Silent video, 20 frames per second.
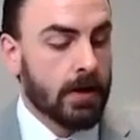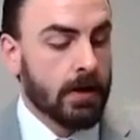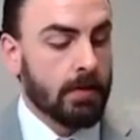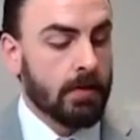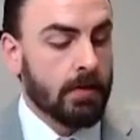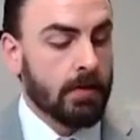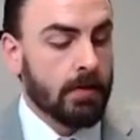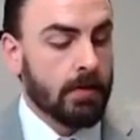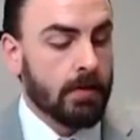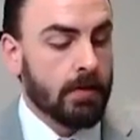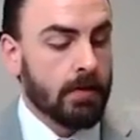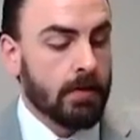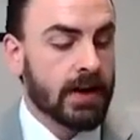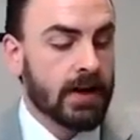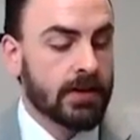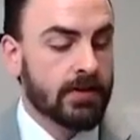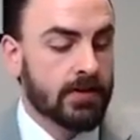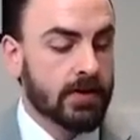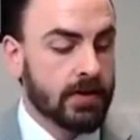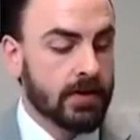Last
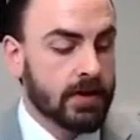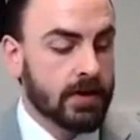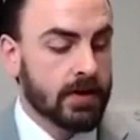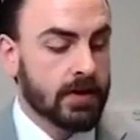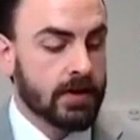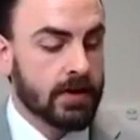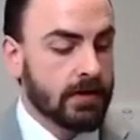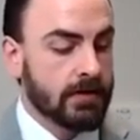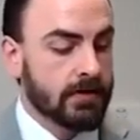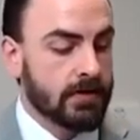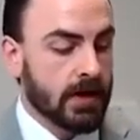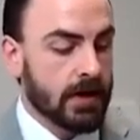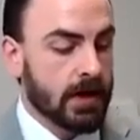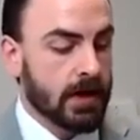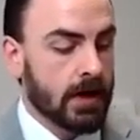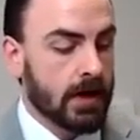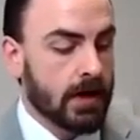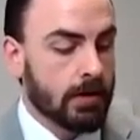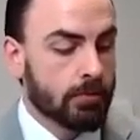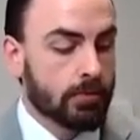section is
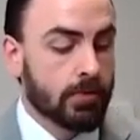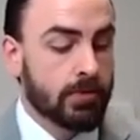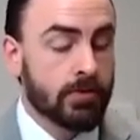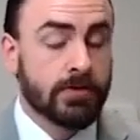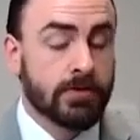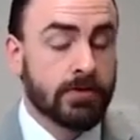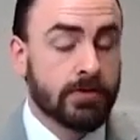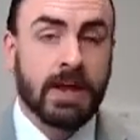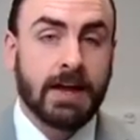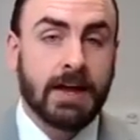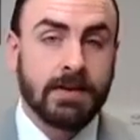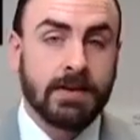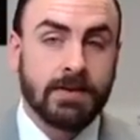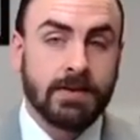present.